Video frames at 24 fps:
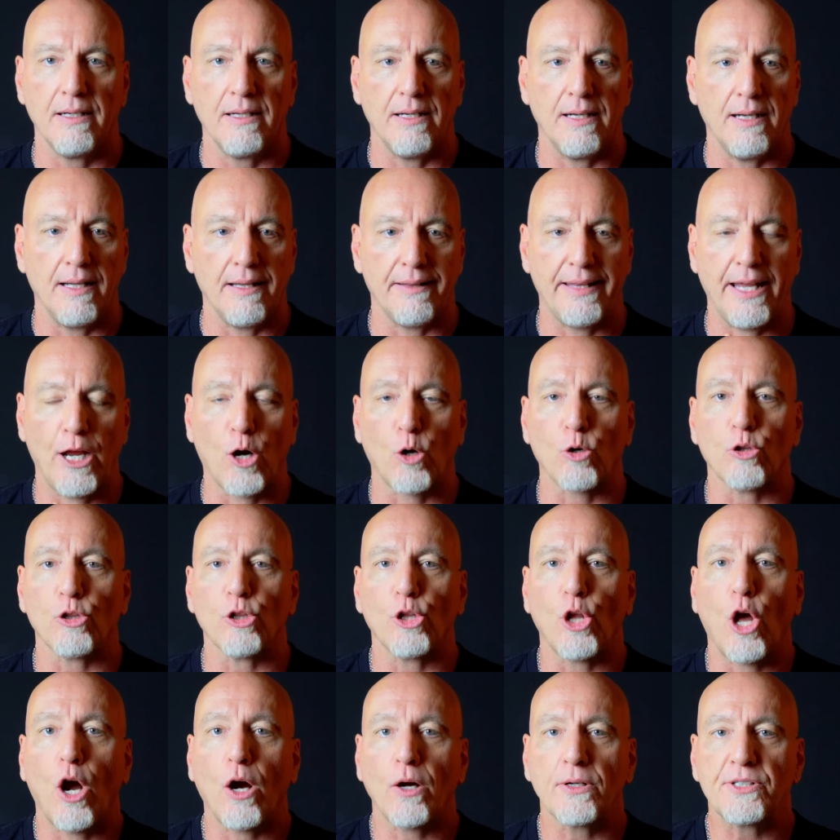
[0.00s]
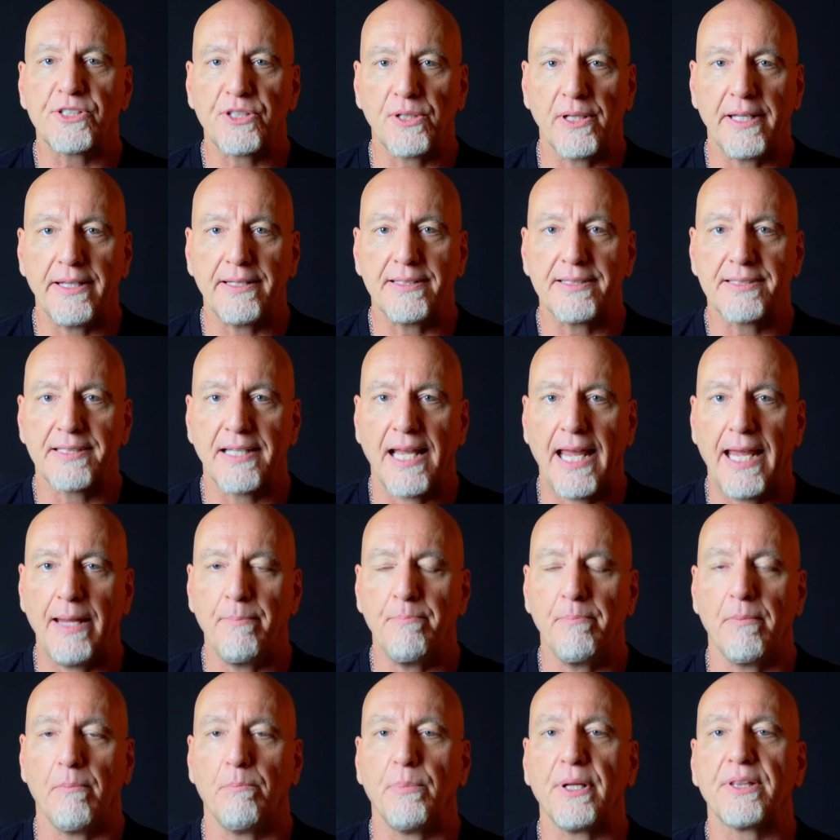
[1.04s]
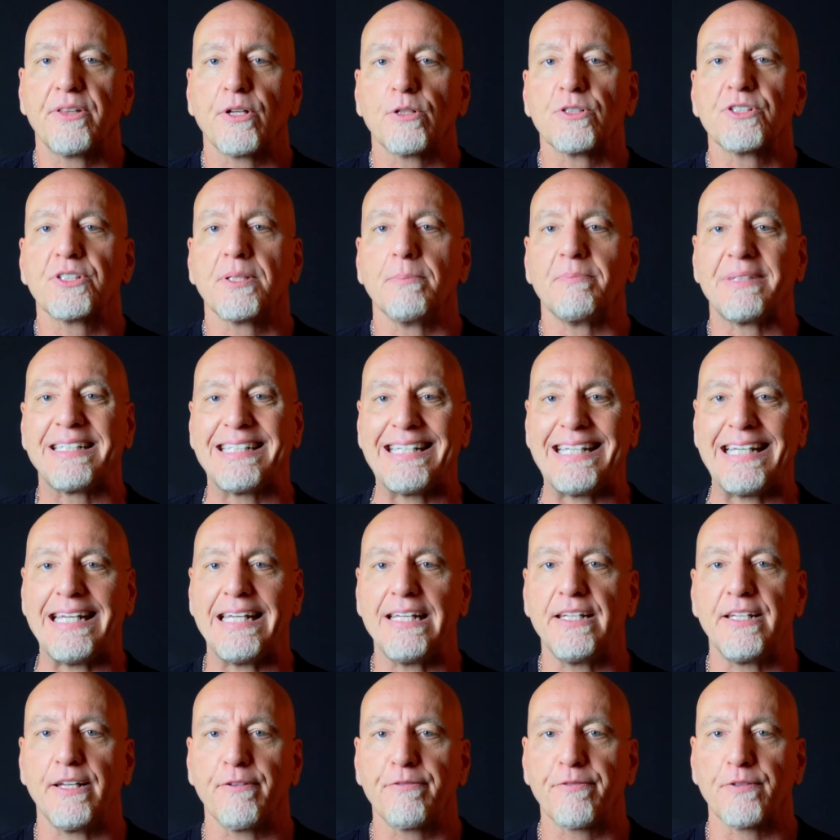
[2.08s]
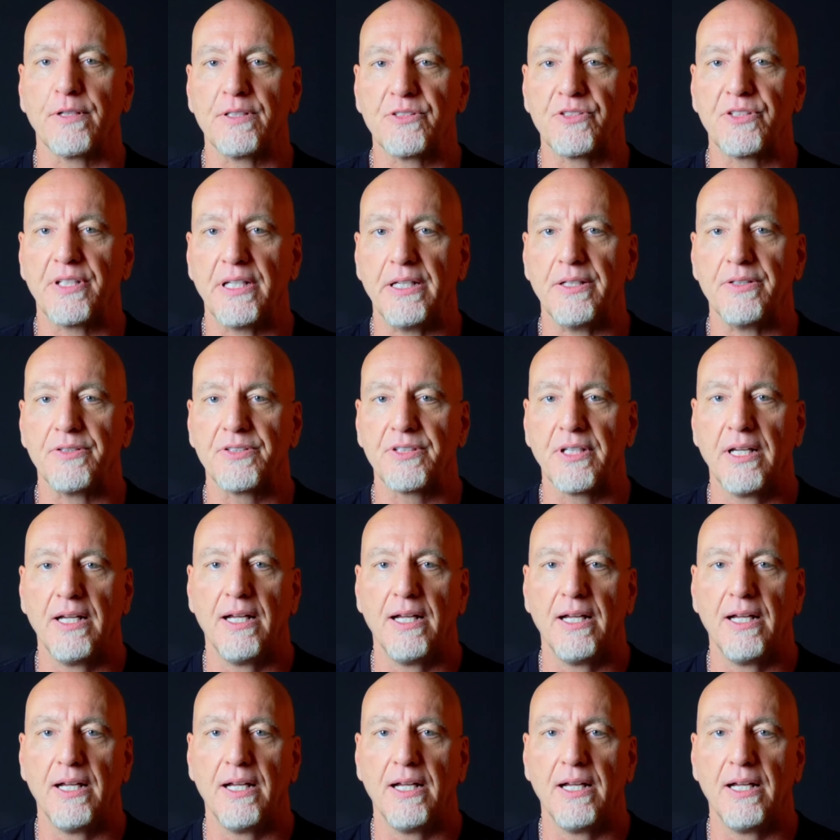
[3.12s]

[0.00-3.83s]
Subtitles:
They are largely the same, but there's some key differences.